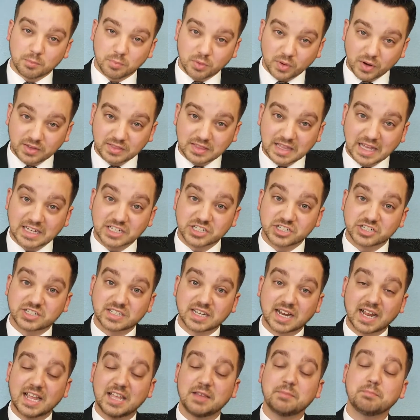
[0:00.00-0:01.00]
bring that
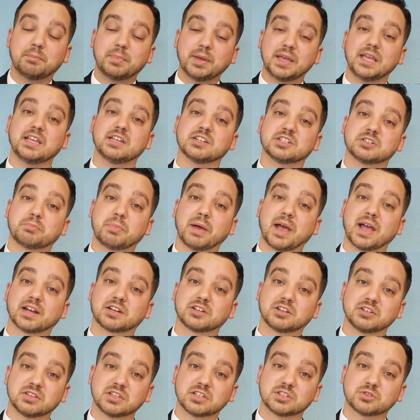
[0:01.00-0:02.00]
same peace back
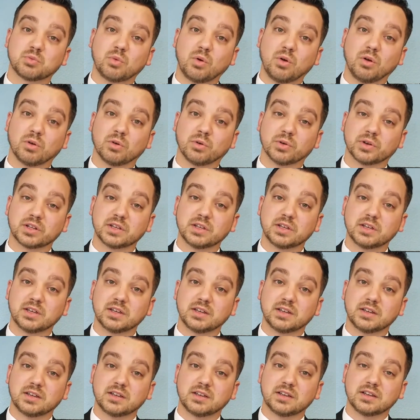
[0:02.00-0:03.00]
to this world
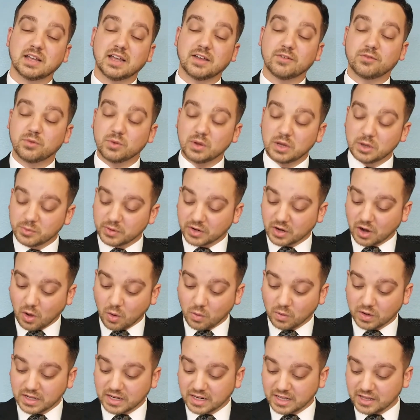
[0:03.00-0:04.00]
if we would
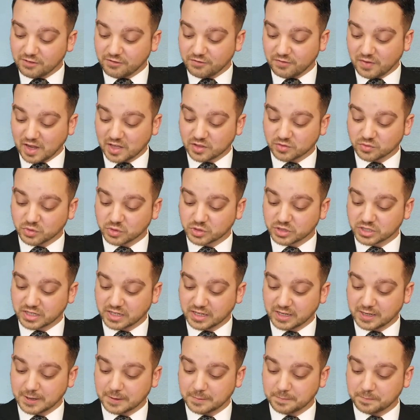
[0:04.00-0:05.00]
only live faithful to
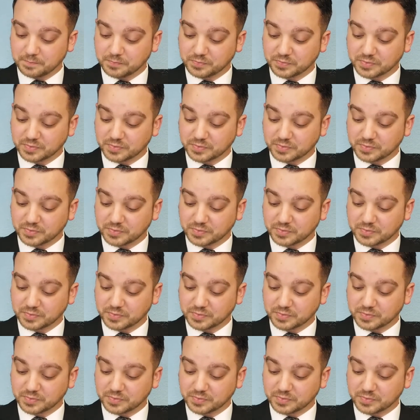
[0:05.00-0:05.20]
Him.